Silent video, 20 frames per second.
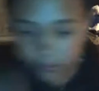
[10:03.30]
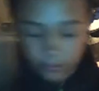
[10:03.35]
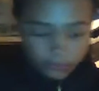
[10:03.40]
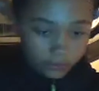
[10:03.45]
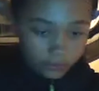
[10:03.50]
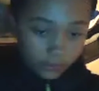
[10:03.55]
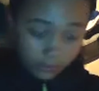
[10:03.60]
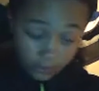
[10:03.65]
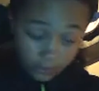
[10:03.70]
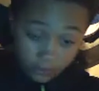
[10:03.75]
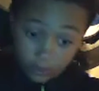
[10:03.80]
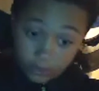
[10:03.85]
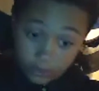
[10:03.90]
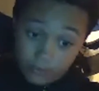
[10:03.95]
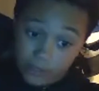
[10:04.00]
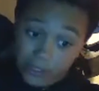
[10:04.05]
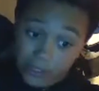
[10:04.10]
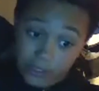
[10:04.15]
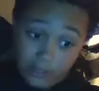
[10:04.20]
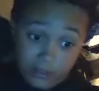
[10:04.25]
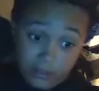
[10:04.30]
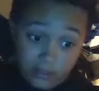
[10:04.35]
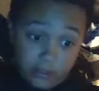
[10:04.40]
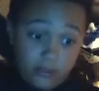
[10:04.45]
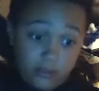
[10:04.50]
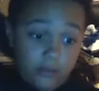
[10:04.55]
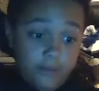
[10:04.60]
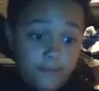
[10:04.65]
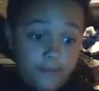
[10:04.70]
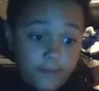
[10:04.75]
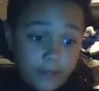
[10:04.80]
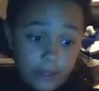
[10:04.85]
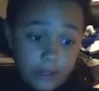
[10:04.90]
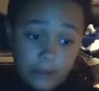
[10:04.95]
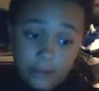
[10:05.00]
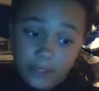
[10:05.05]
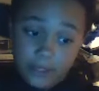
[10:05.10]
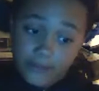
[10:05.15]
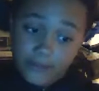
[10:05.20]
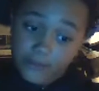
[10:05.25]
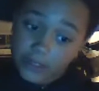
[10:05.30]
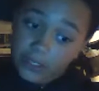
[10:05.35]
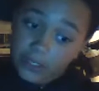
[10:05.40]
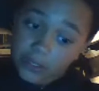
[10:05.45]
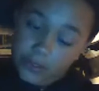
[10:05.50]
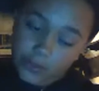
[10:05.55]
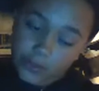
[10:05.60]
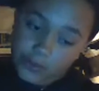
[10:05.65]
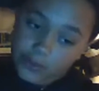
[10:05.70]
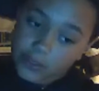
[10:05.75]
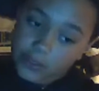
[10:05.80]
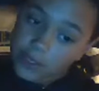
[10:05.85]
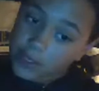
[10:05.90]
you know Jeremiah, you've seen him in videos.